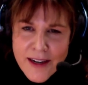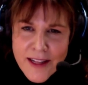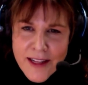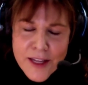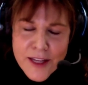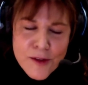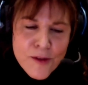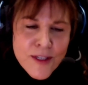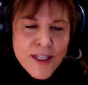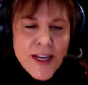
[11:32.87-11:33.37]

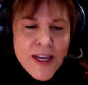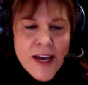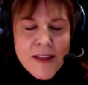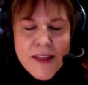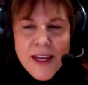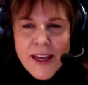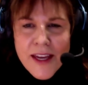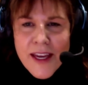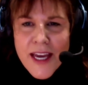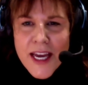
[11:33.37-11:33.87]
Like, there's
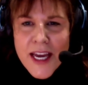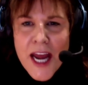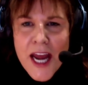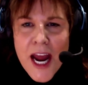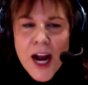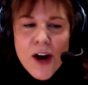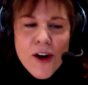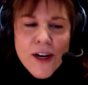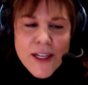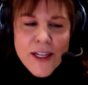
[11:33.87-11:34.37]
nothing
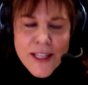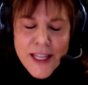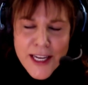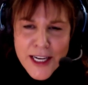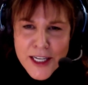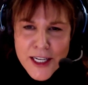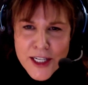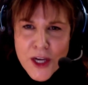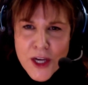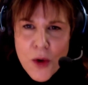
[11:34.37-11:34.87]

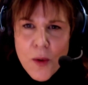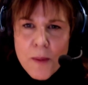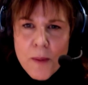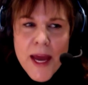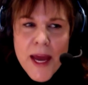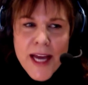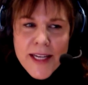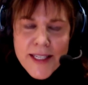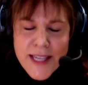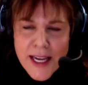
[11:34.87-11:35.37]
inherently so
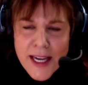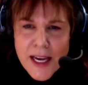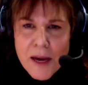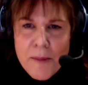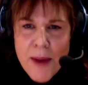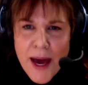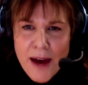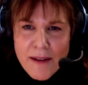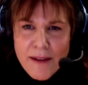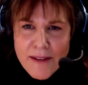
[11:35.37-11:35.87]
amazing
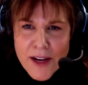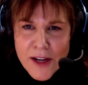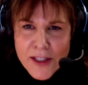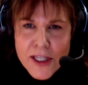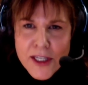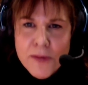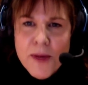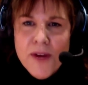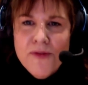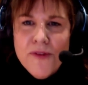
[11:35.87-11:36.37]
about
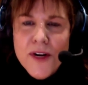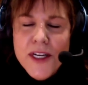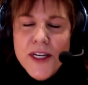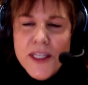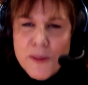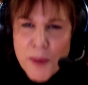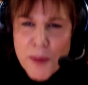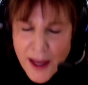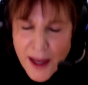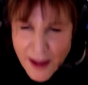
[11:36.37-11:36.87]
ultimate
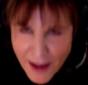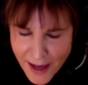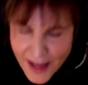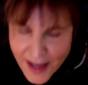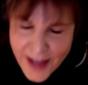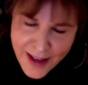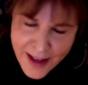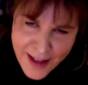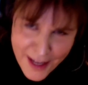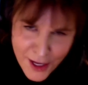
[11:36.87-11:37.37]
frisbee,
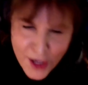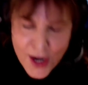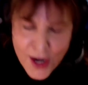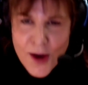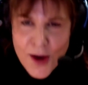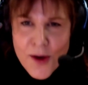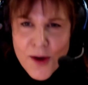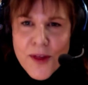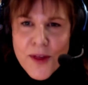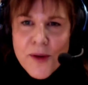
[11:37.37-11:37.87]

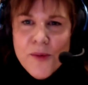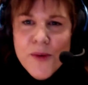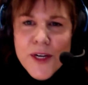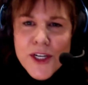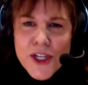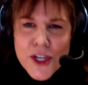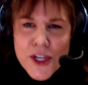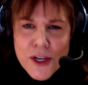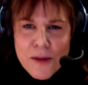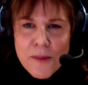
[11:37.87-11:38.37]
that we
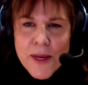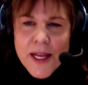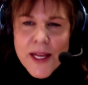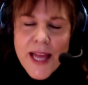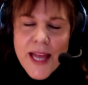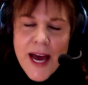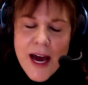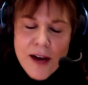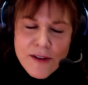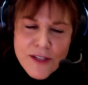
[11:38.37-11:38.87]
shouldn't be
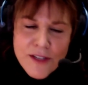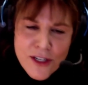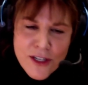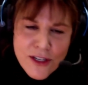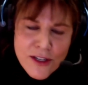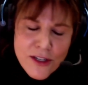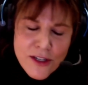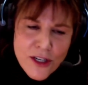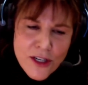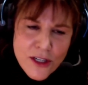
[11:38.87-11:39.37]
allowed
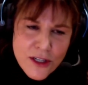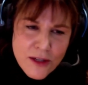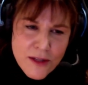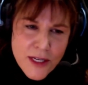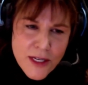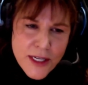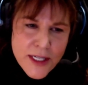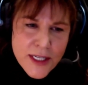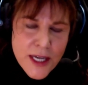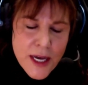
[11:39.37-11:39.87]
to do
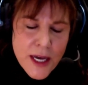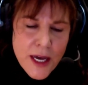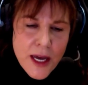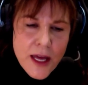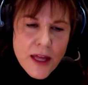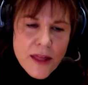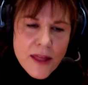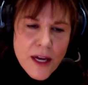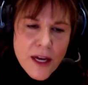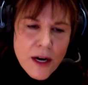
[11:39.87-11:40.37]
this.
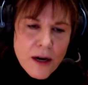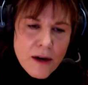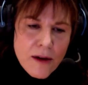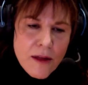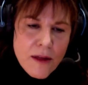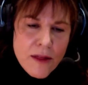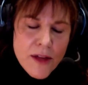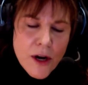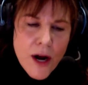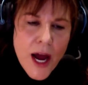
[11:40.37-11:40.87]

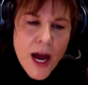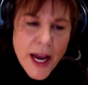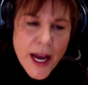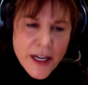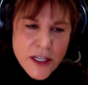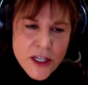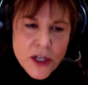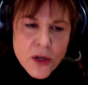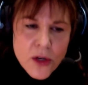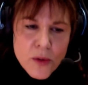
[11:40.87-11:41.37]
Their high
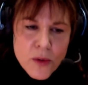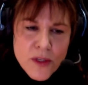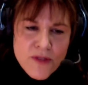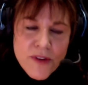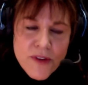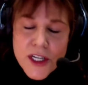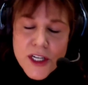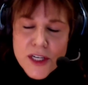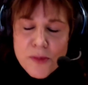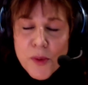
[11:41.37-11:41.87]
school was
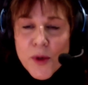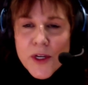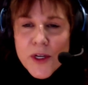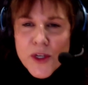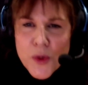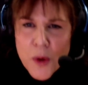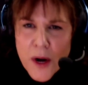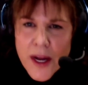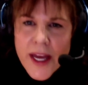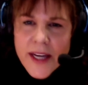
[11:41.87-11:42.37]
very
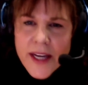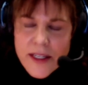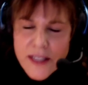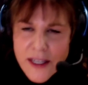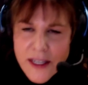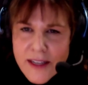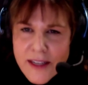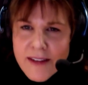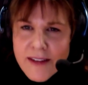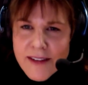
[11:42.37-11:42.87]
sports
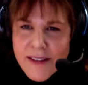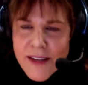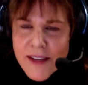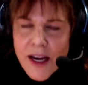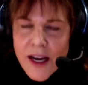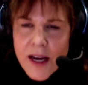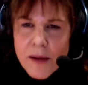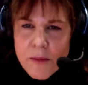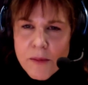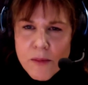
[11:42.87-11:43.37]
oriented.
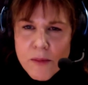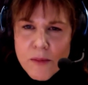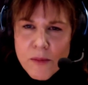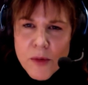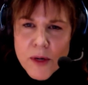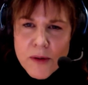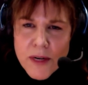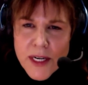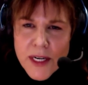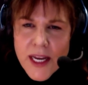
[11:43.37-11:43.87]

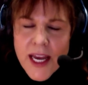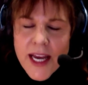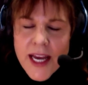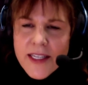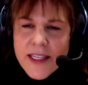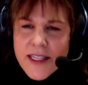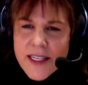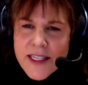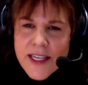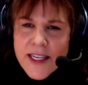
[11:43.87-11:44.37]
We were in
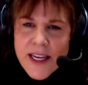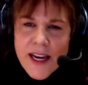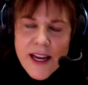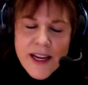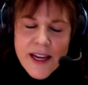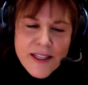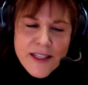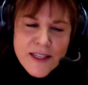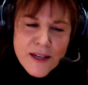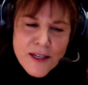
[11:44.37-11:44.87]
Kansas
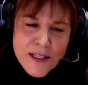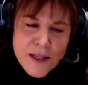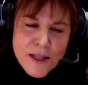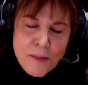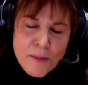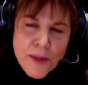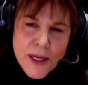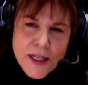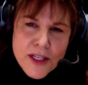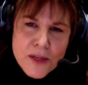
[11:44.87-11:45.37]
City. It's a
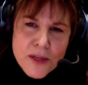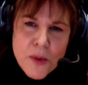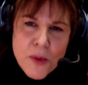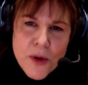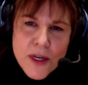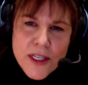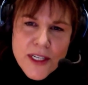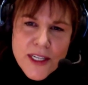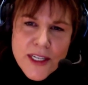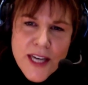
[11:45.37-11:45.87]
big
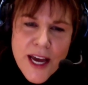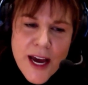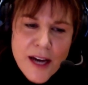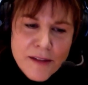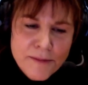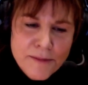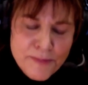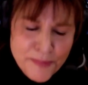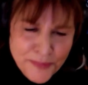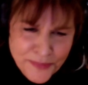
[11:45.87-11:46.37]
sports
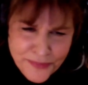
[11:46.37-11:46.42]
town.